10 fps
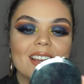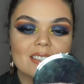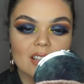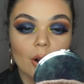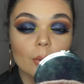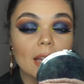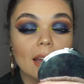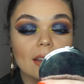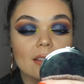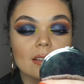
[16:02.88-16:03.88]
So
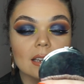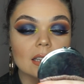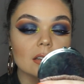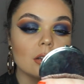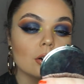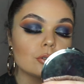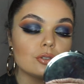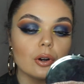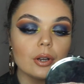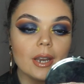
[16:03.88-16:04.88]
that is the little look
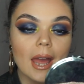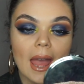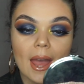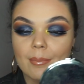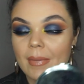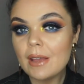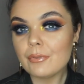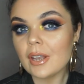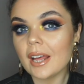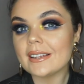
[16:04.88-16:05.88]
done. If
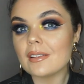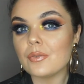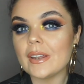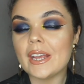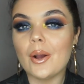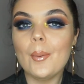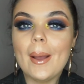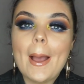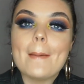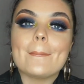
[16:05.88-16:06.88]
you like this video,
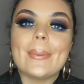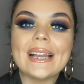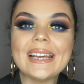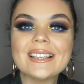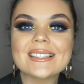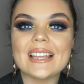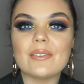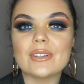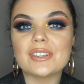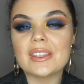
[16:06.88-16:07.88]
please
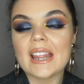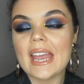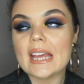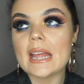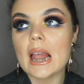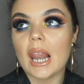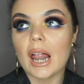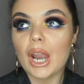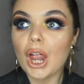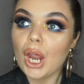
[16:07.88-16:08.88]
give it
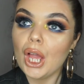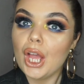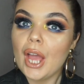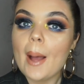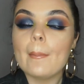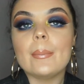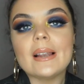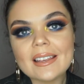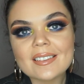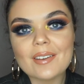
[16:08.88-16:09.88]

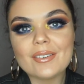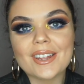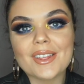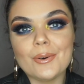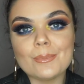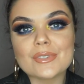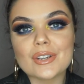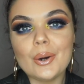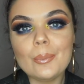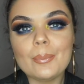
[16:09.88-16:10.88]
a thumbs
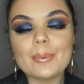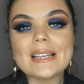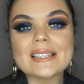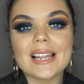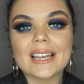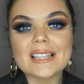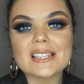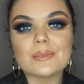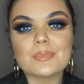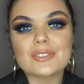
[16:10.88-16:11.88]
up. Please like and
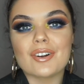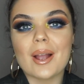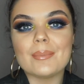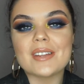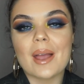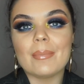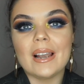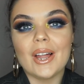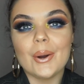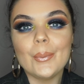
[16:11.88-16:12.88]
subscribe down
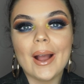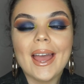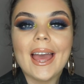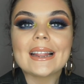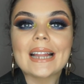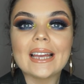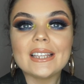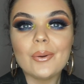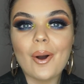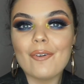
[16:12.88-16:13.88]
below. Thank
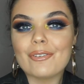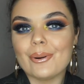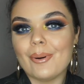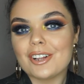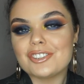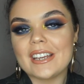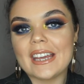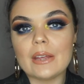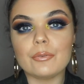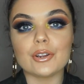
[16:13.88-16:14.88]
you all for watching,
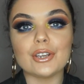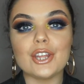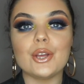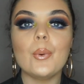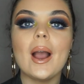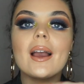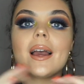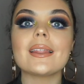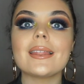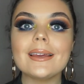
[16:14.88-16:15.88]
and if you're new,
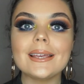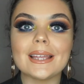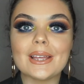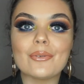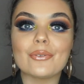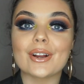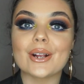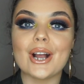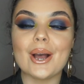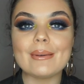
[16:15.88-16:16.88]
thank you for
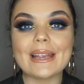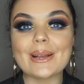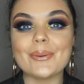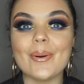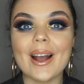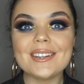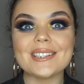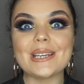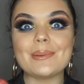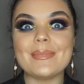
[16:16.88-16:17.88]
coming and
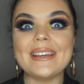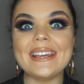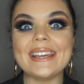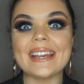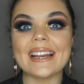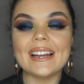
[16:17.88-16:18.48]
watching me.